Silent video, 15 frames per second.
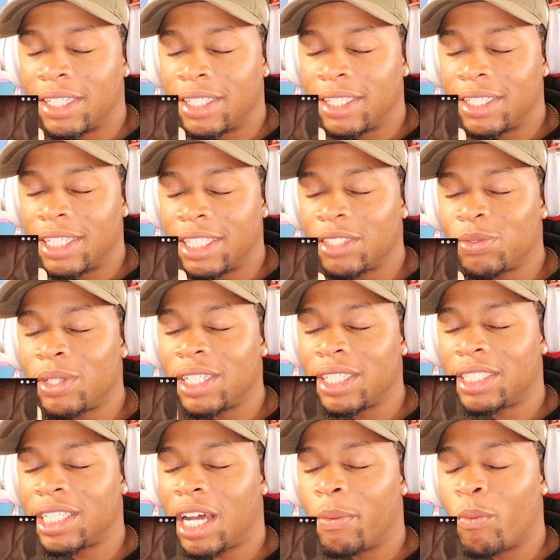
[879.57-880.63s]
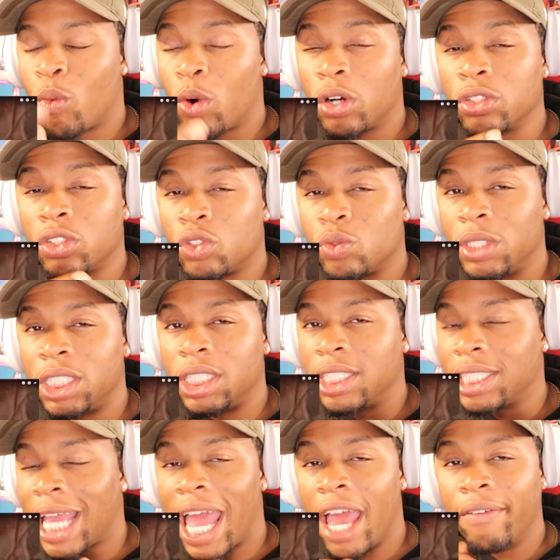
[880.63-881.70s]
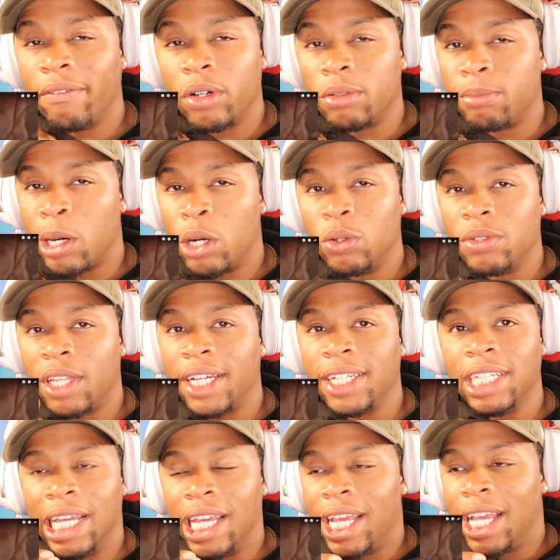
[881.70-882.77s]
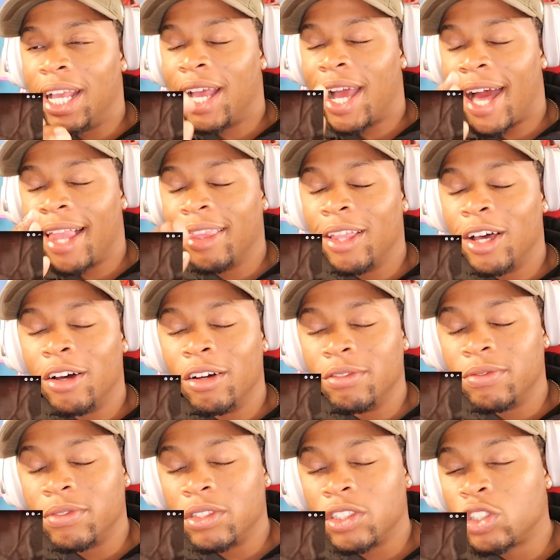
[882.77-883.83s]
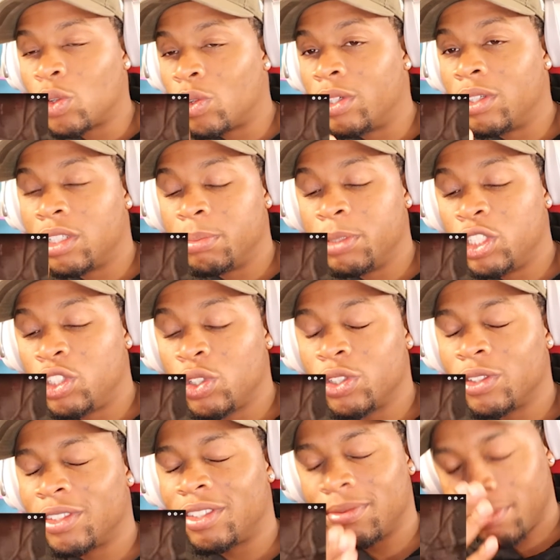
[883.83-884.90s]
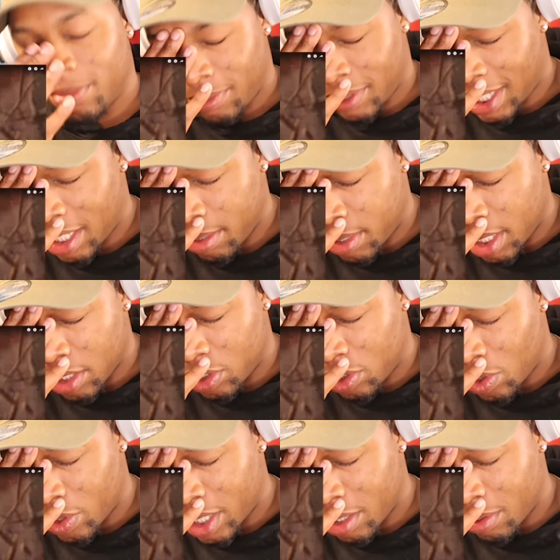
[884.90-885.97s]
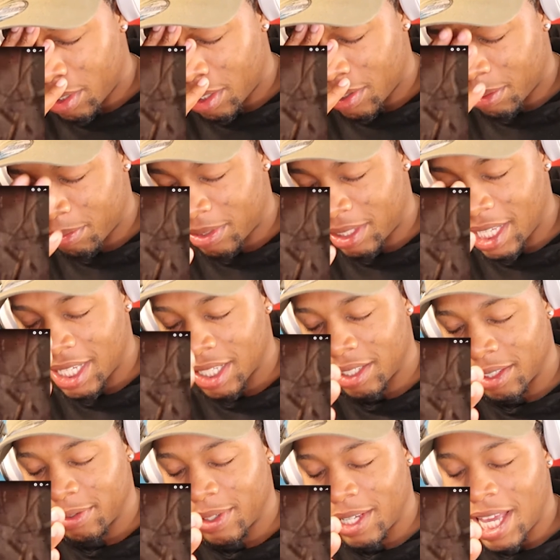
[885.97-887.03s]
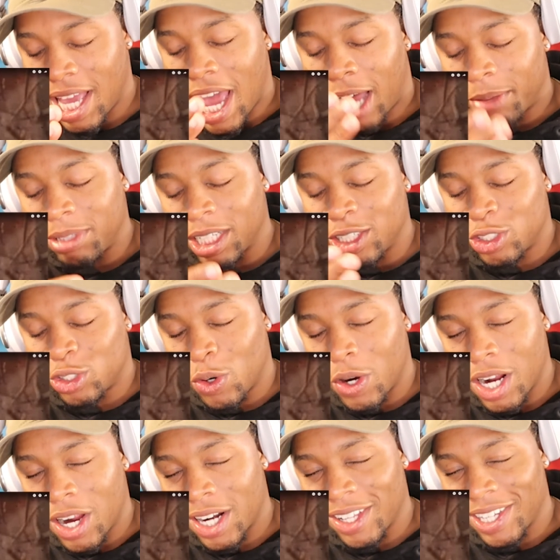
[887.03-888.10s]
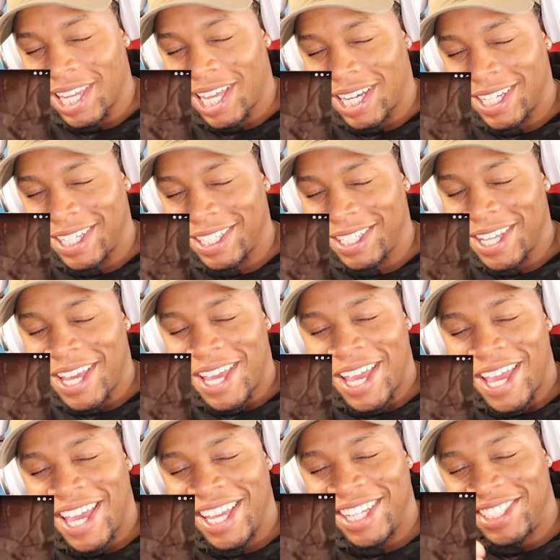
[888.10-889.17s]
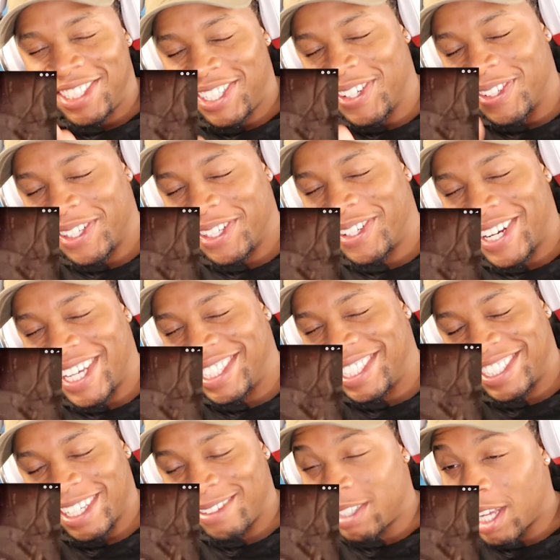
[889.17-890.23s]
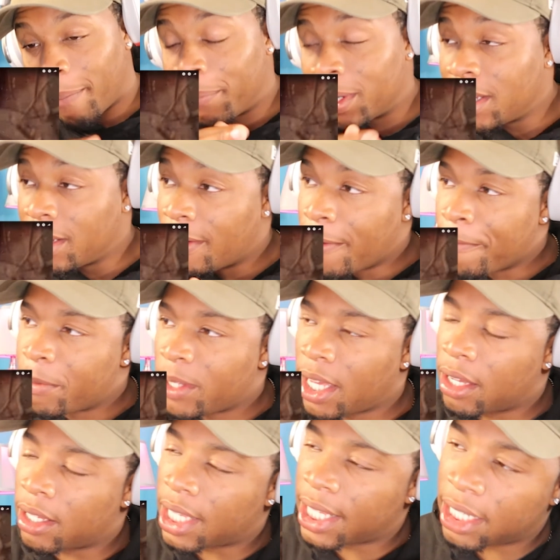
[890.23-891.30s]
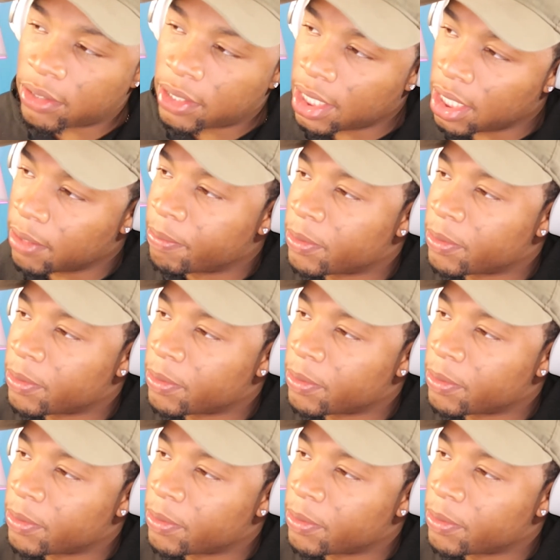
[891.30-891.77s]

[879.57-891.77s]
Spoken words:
That's one of the top world switches ever, bro. Like, I love I keep saying Sword Hero. I'm thinking of Sword Art Online and Shield Hero at the same time. But yeah, like I was saying,